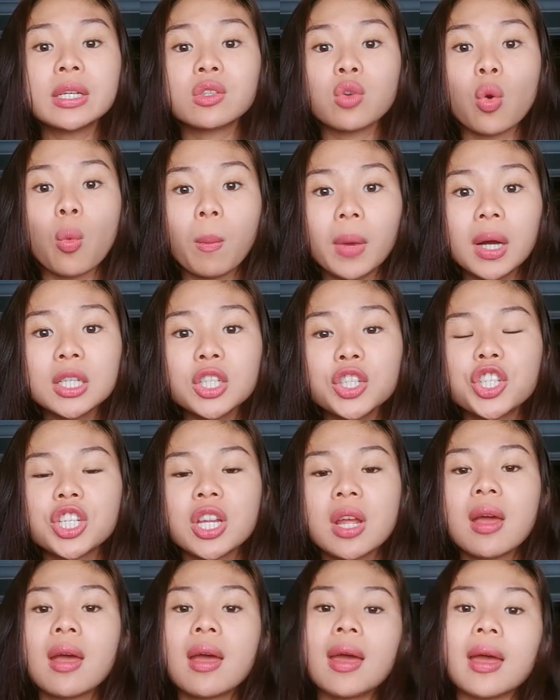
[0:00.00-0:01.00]
been
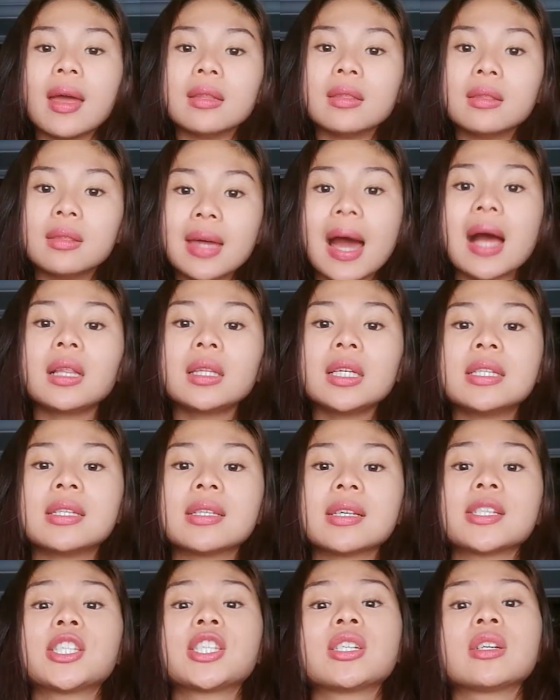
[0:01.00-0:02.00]
consuming media
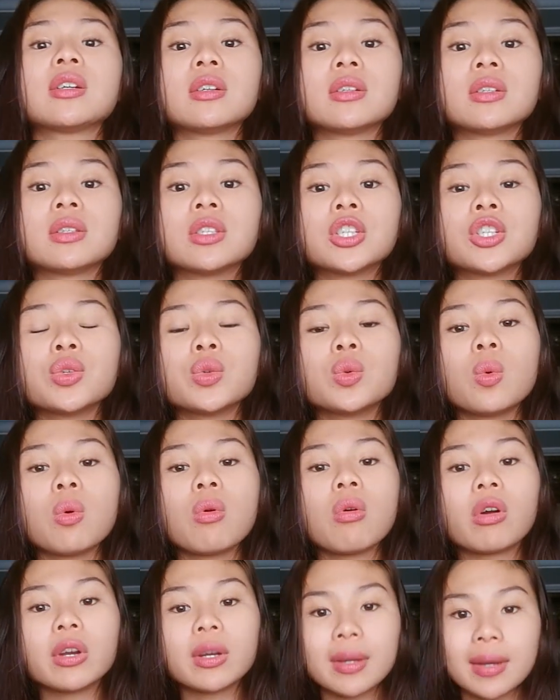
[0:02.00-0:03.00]
so much.
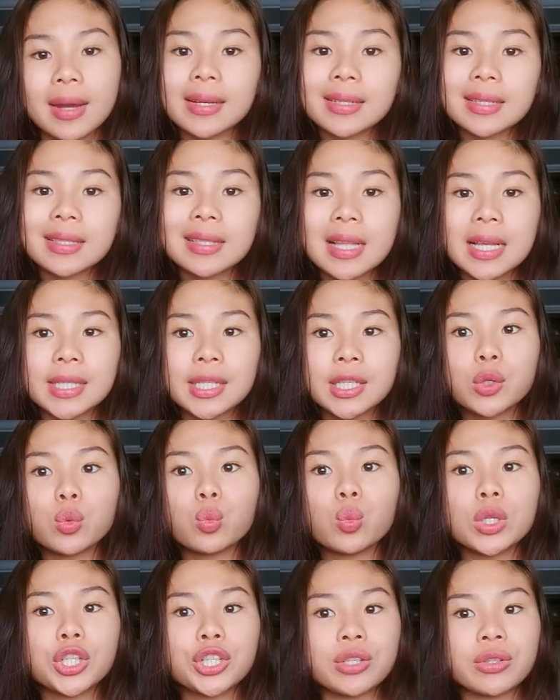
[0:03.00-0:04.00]
And that leads us
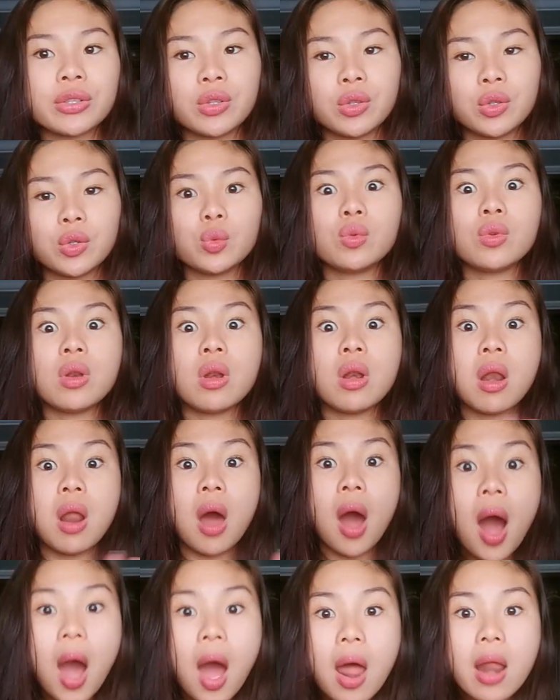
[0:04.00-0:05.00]
to our
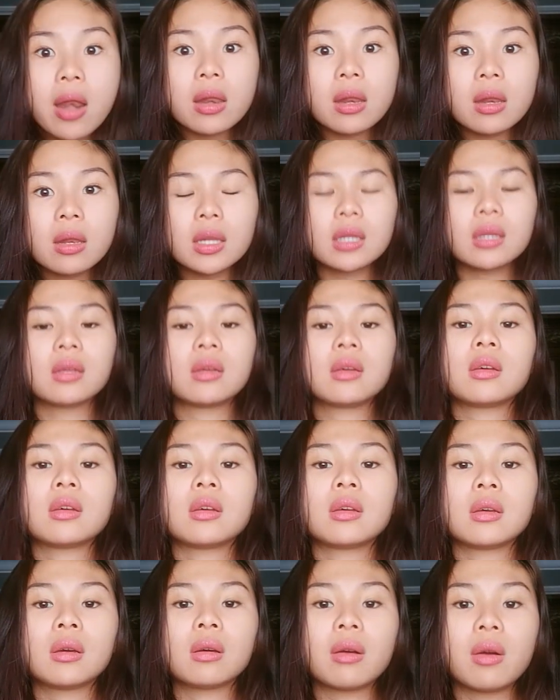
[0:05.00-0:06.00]
next lesson, which is
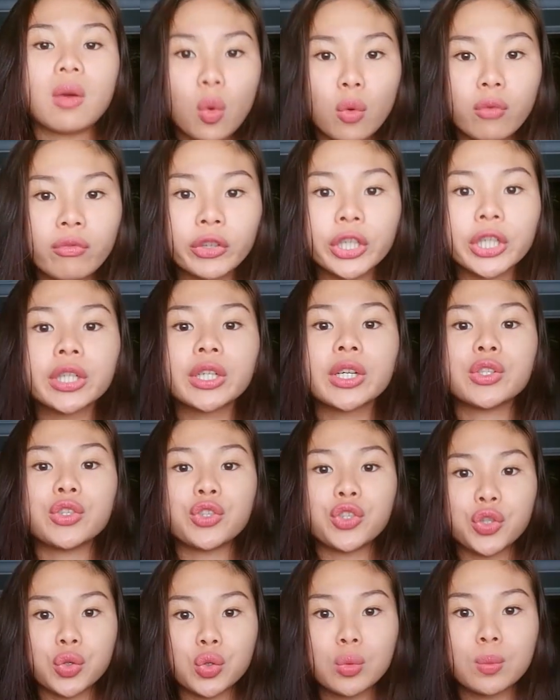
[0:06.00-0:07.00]
do not
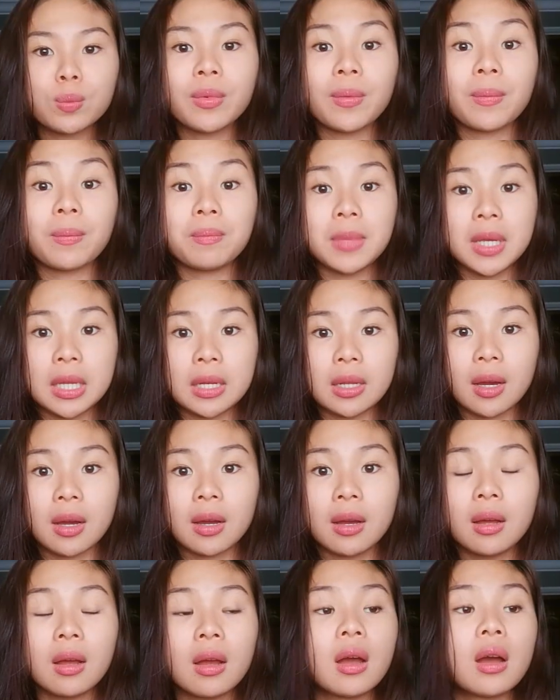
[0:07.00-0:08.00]

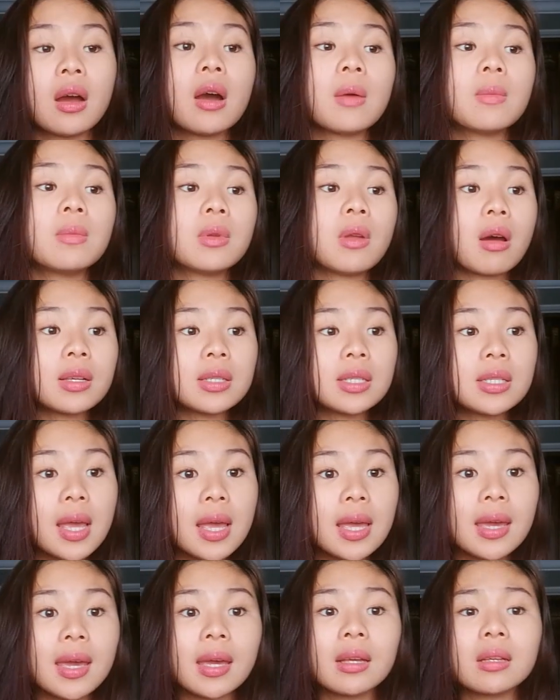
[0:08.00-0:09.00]
over
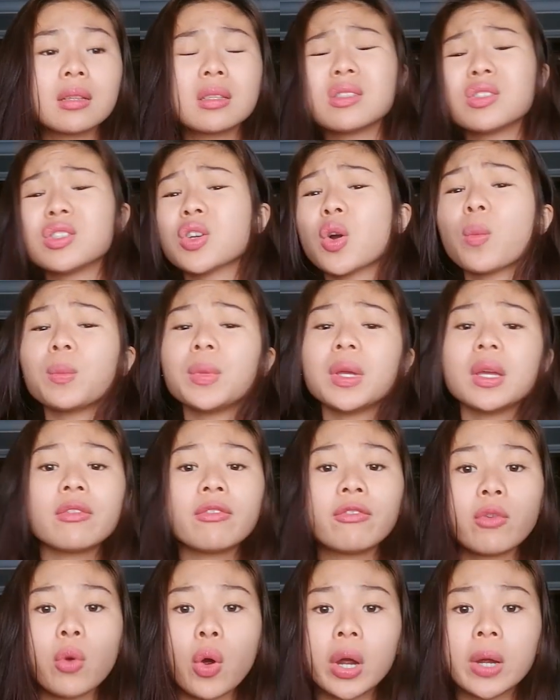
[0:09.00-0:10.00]
consume media.
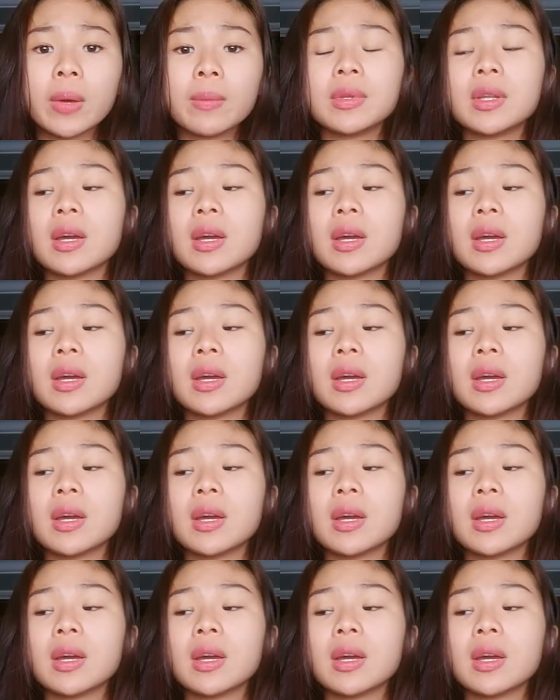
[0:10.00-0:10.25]
I'm not